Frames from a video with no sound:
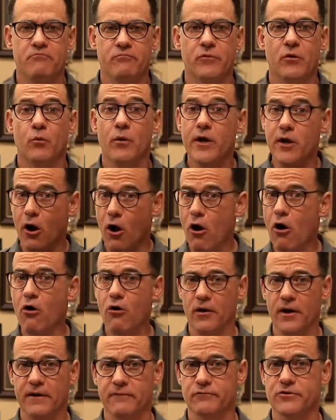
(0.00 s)
we all
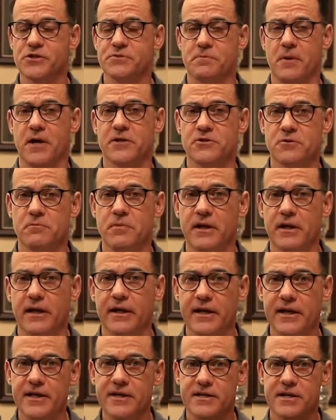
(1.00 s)
have
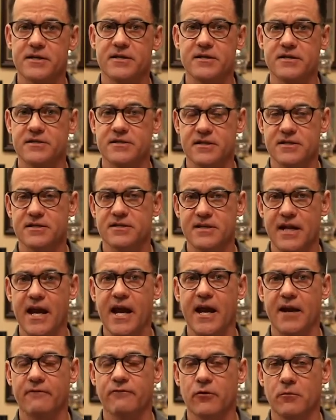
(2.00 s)
responsibility to, to
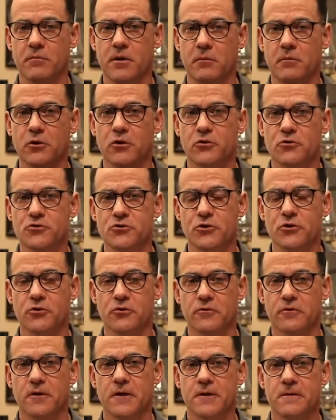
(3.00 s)
stand for biblical
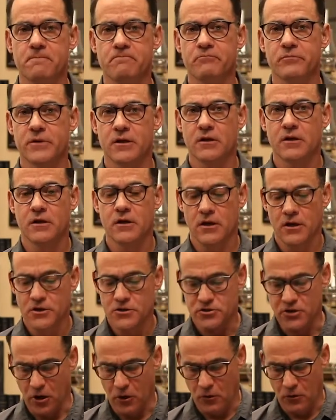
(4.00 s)
truth.
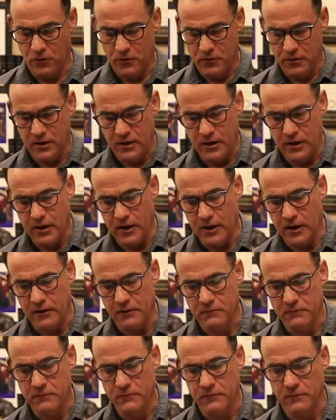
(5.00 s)
So uh,
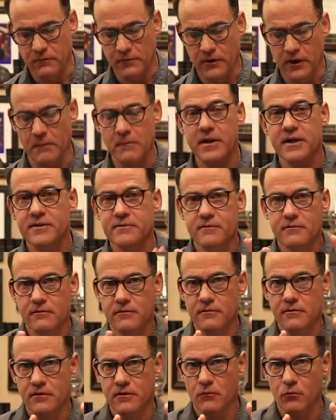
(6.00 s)
let me
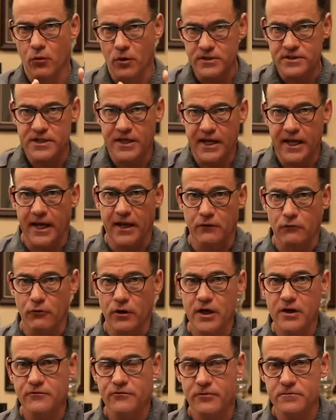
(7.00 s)
once again
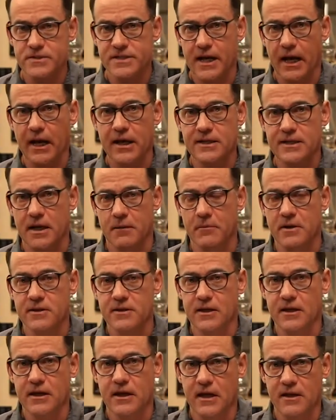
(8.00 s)
read from 2
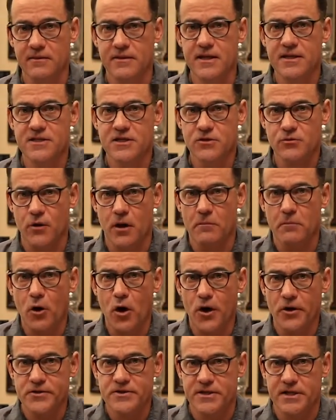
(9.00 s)
Timothy, and this is what
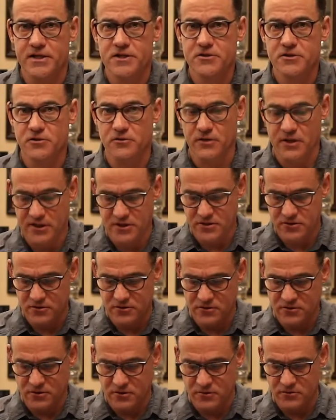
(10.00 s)
Paul says to, these,
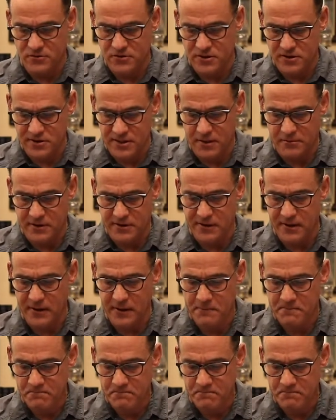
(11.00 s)
to, to Timothy.